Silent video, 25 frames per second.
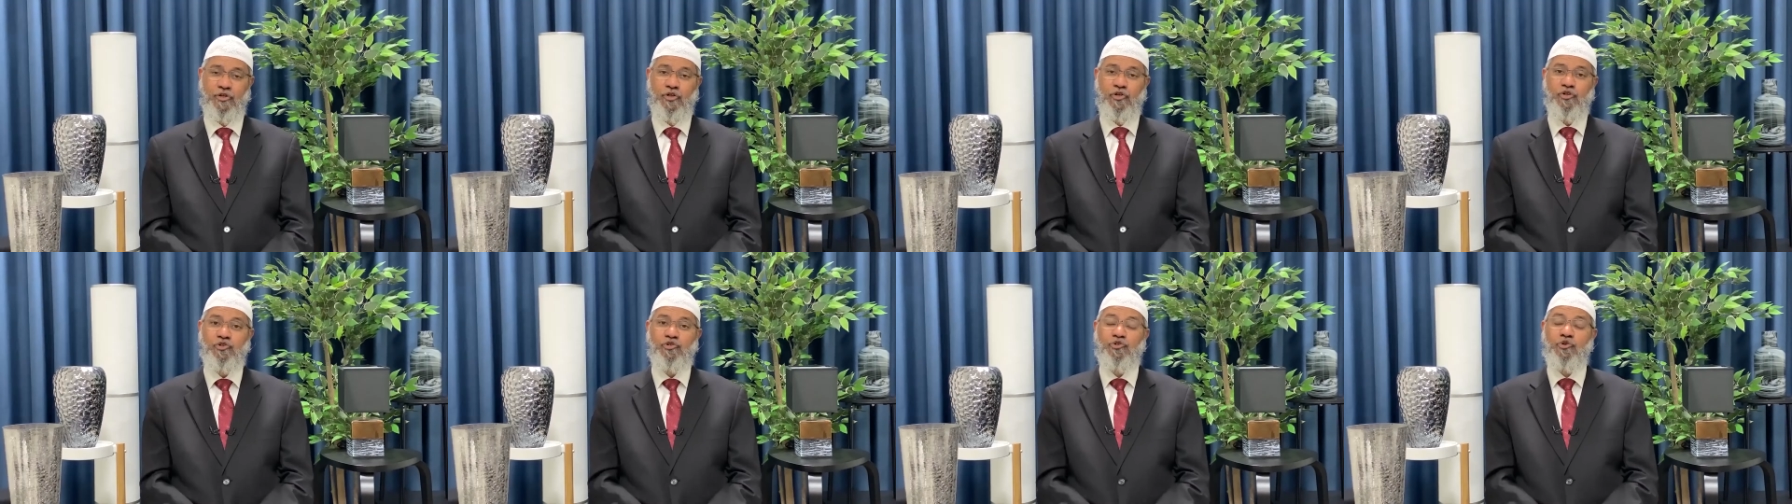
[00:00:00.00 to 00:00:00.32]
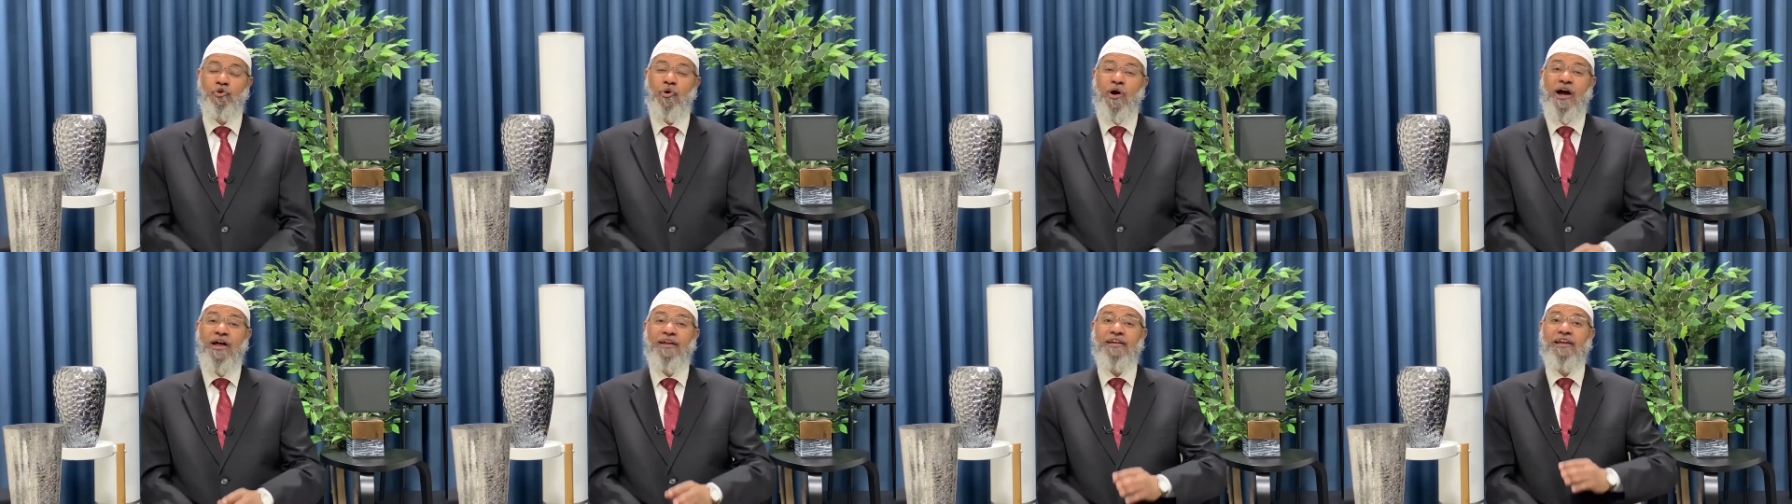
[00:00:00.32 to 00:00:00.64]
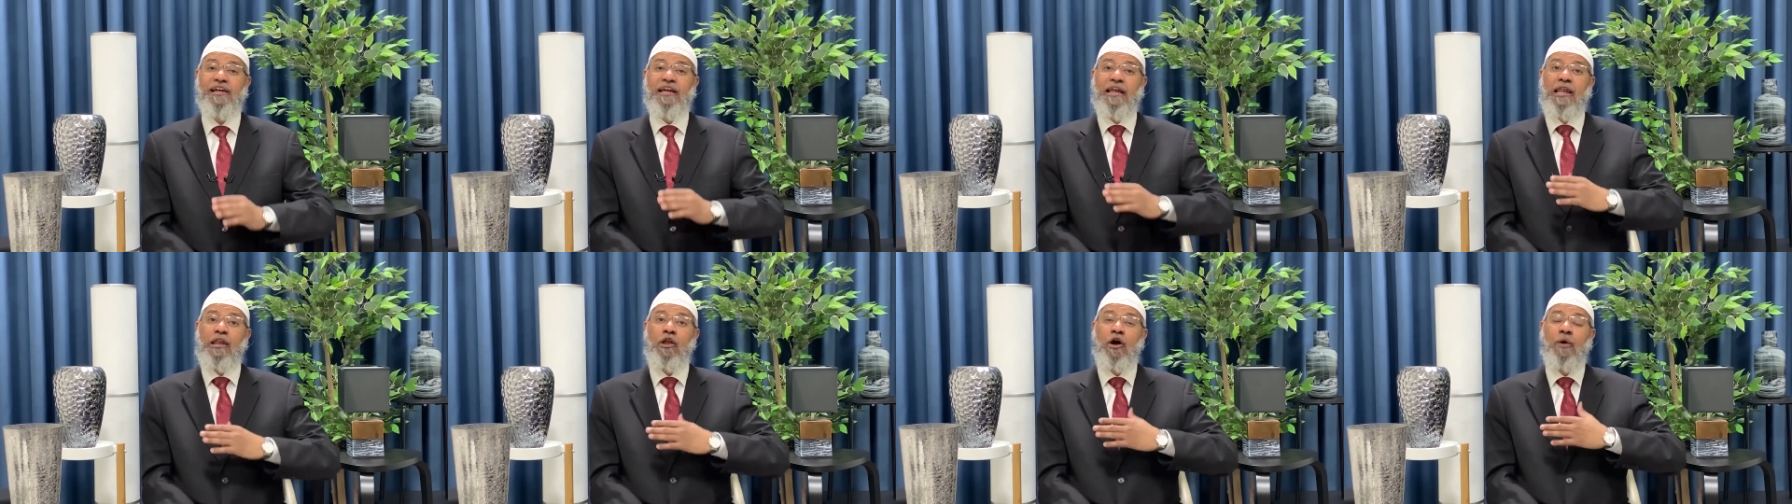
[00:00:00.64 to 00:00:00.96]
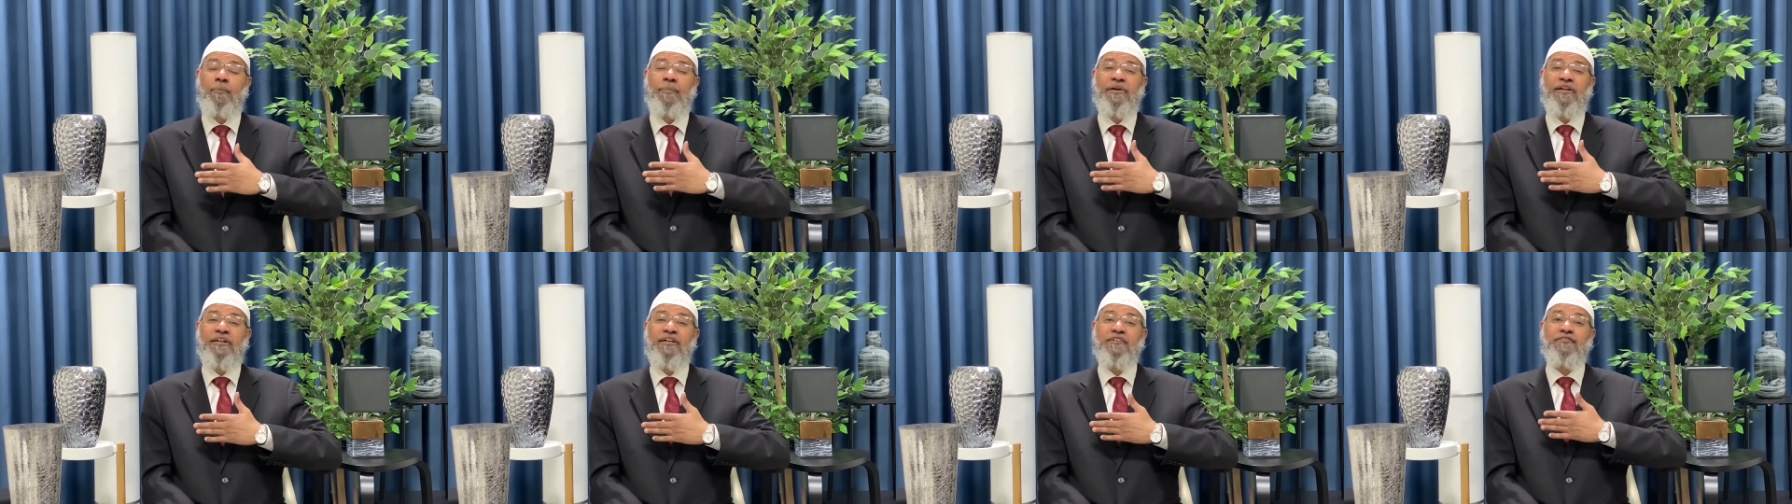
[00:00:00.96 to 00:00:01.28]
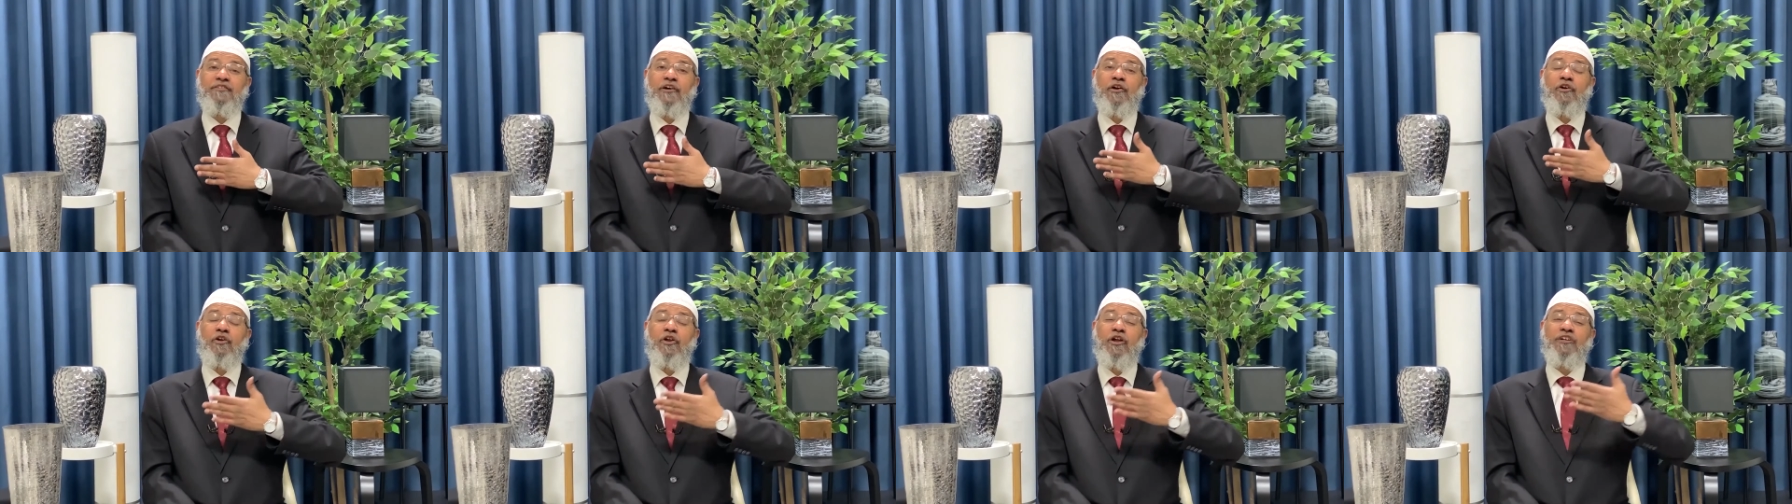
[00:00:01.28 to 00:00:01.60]
200 kilometers
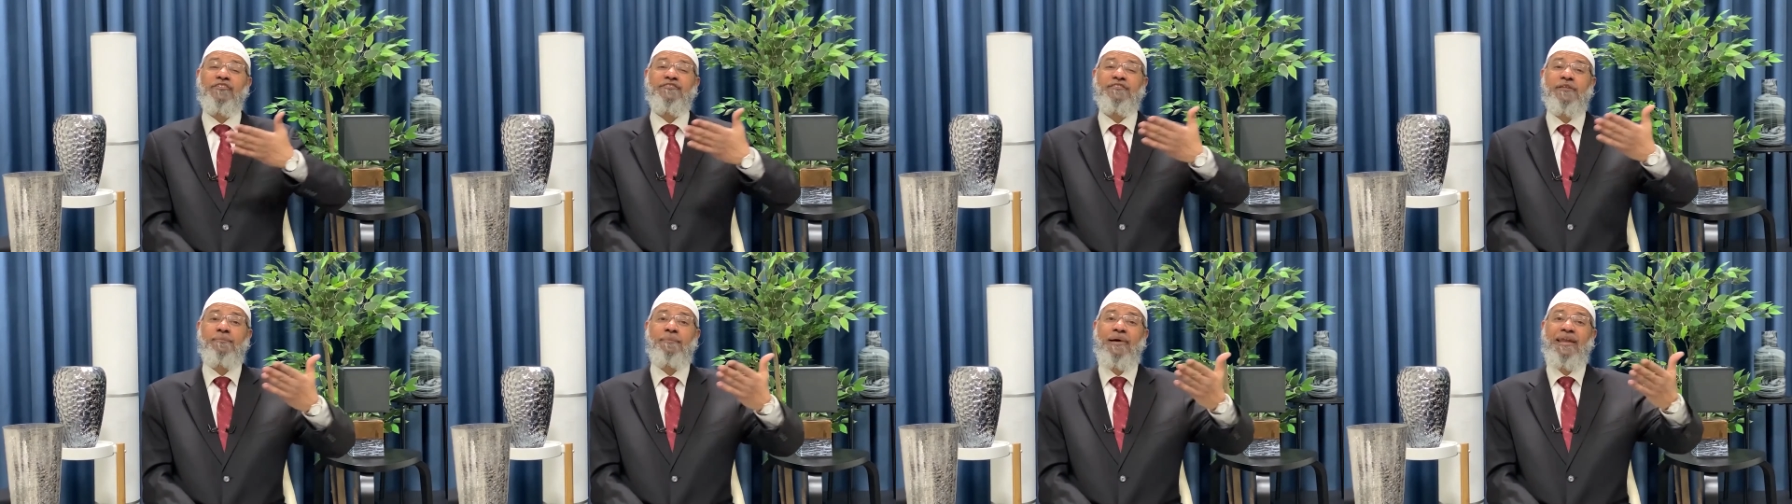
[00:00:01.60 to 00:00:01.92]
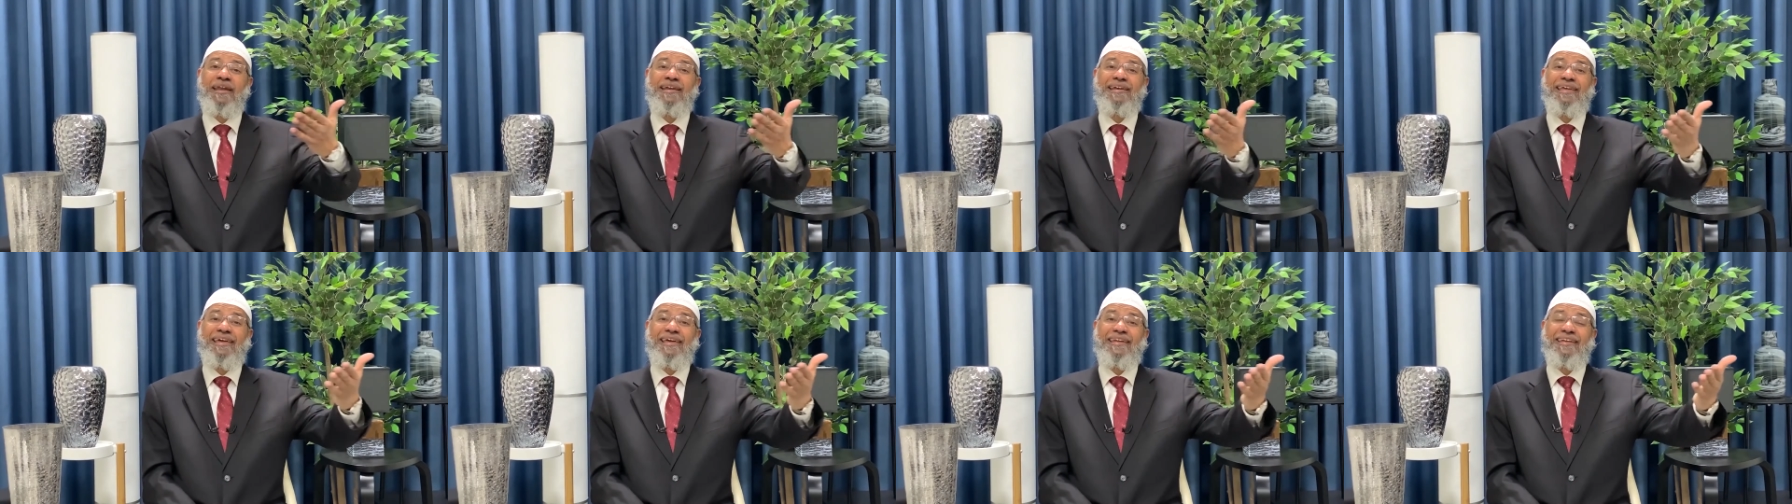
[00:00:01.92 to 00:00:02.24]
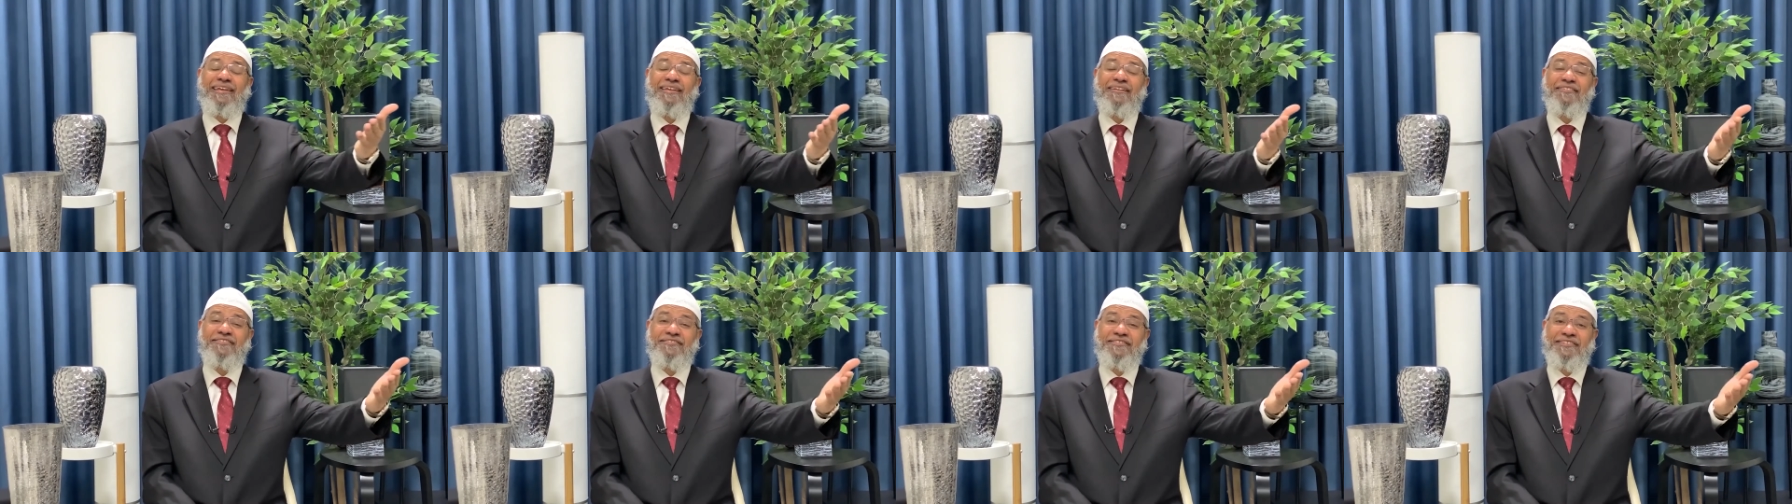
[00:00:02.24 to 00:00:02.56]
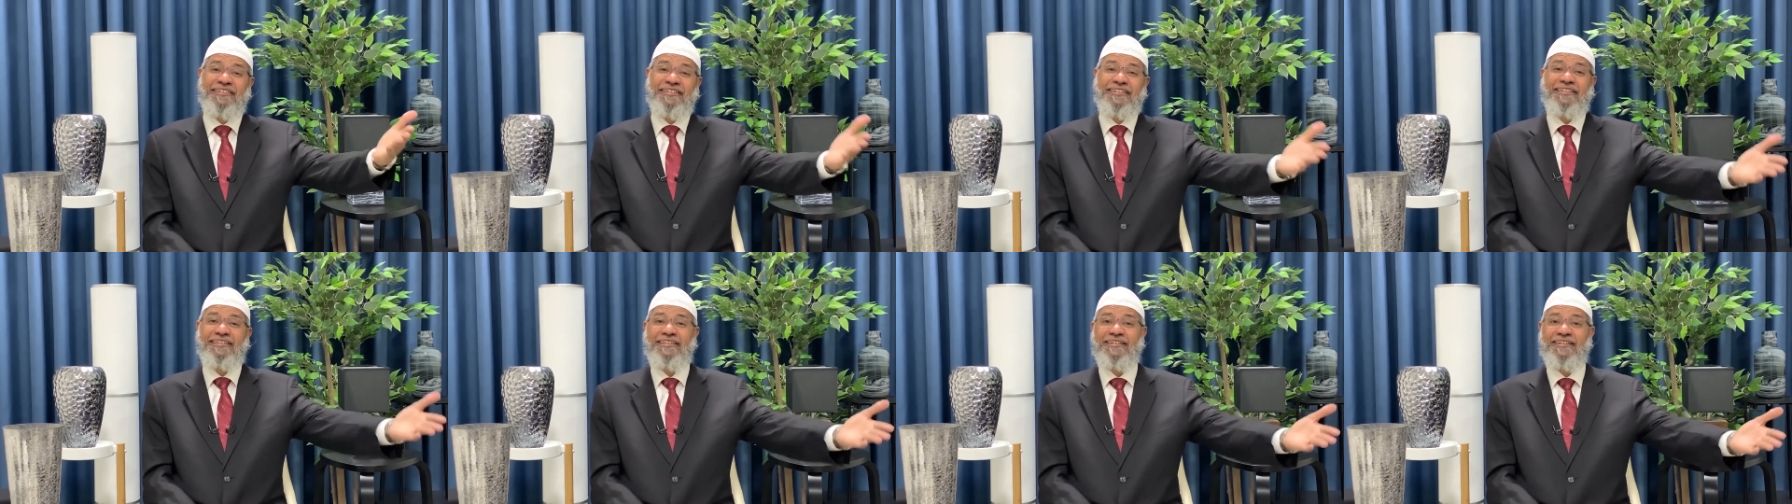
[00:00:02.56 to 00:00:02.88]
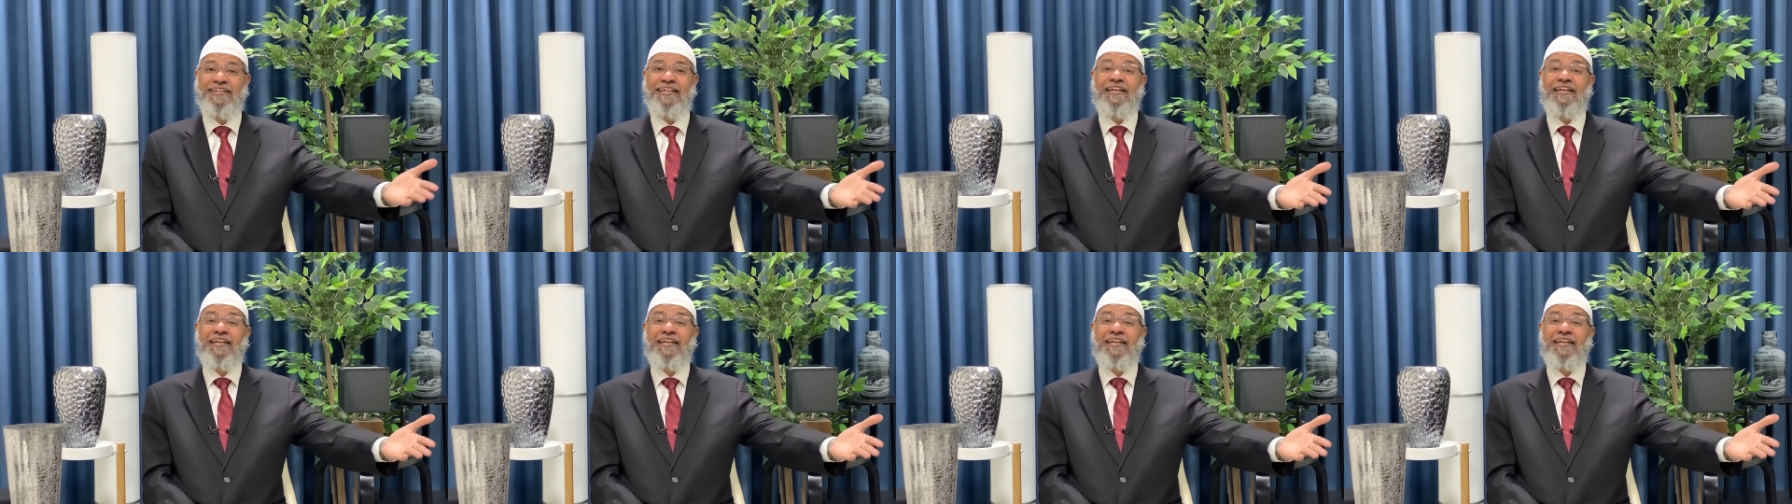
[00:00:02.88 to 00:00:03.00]
across the Mediterranean Sea,